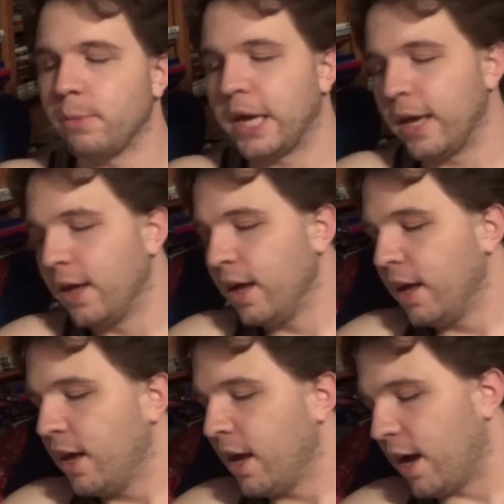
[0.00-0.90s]
me.
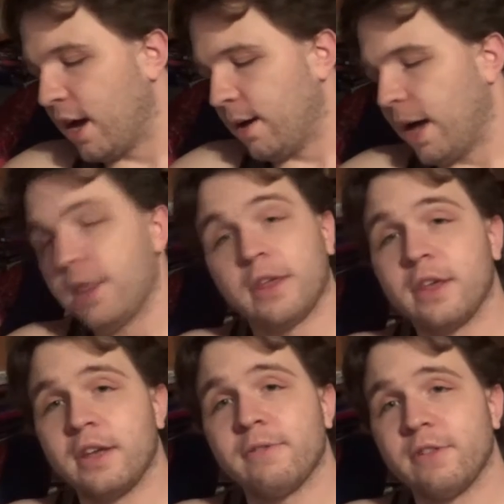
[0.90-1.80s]
I think
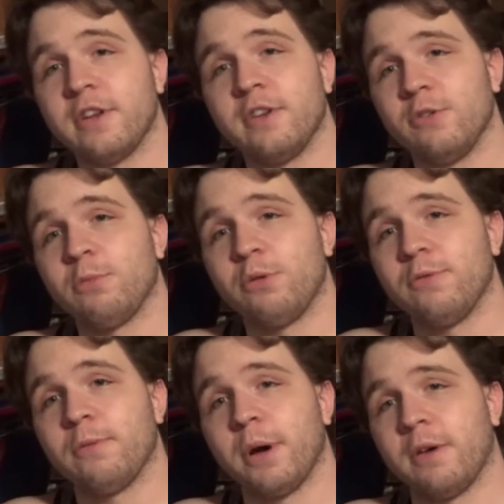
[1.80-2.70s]
they definitely need to
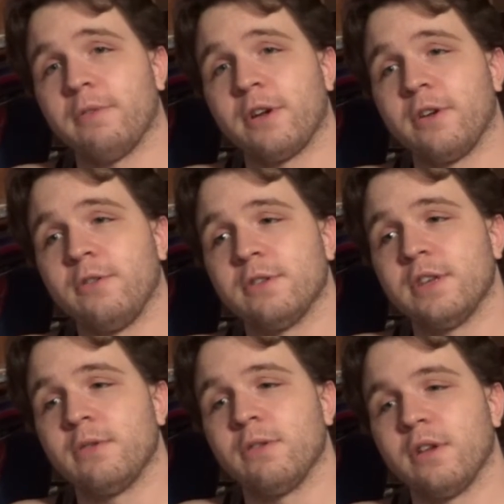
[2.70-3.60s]
improve upon if they're going to do a
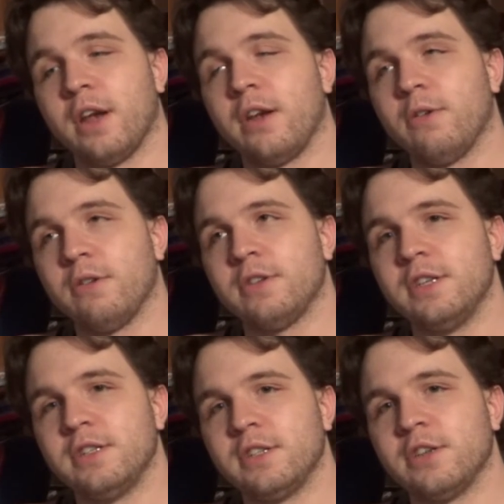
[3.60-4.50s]
sequel, and I know they're
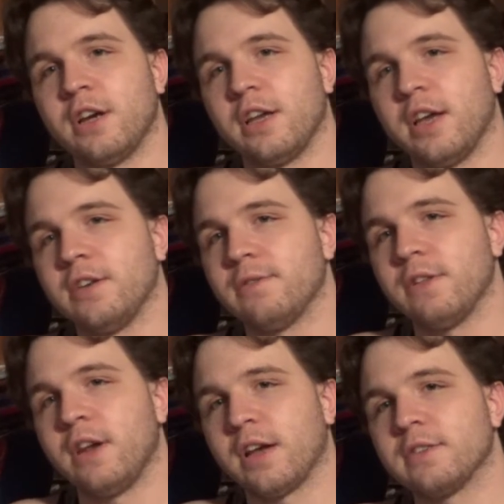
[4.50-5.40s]
teasing Johnny Cage for
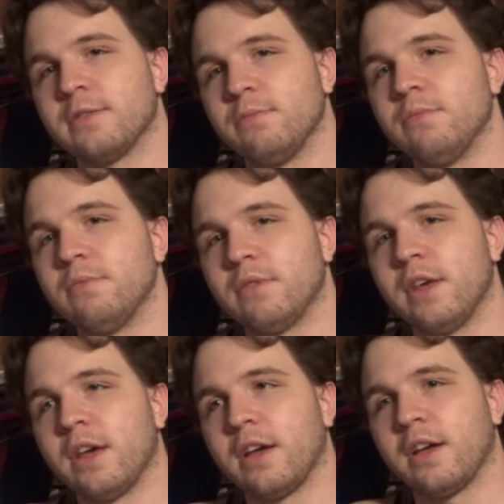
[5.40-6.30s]
the next
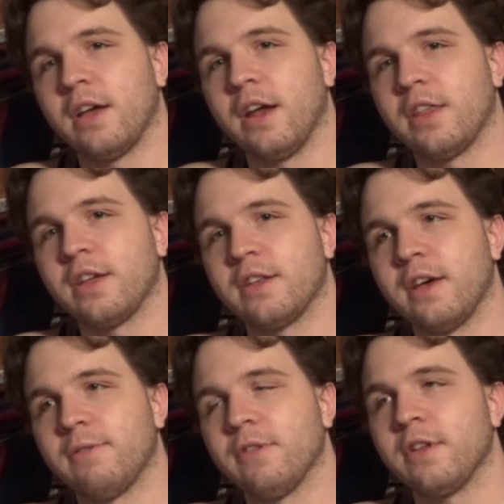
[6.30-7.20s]
thing, and I think
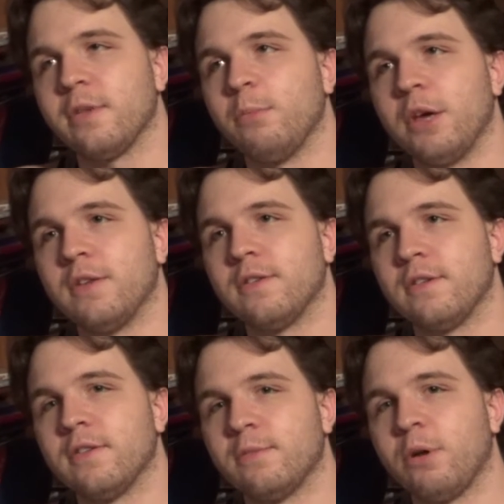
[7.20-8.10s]
definitely The Miz
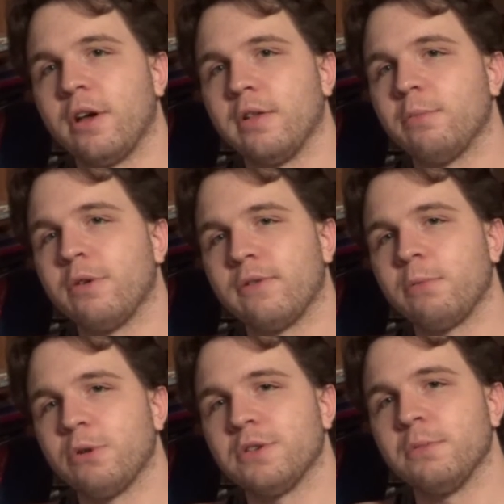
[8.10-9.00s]
is probably the perfect
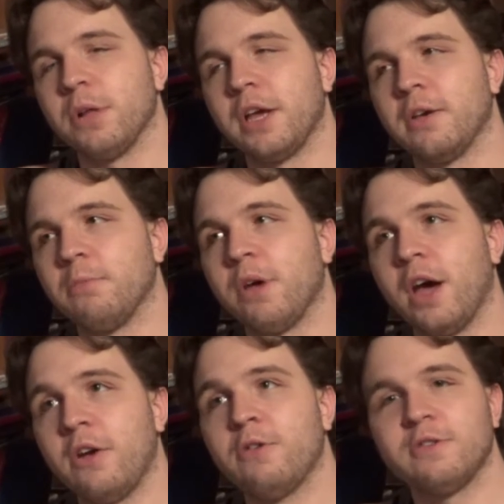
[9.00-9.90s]
person to play him.
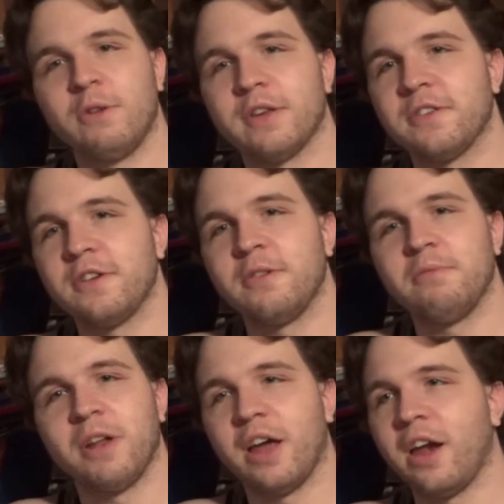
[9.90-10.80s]
I know he's a wrestler,
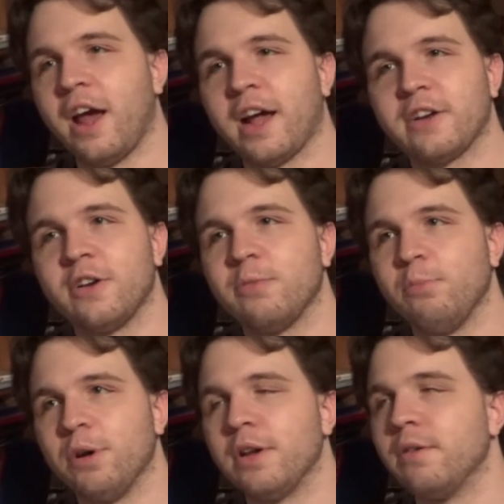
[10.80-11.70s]
not an actor,
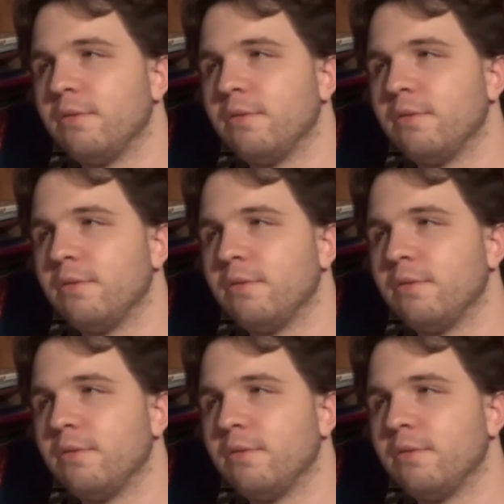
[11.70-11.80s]
but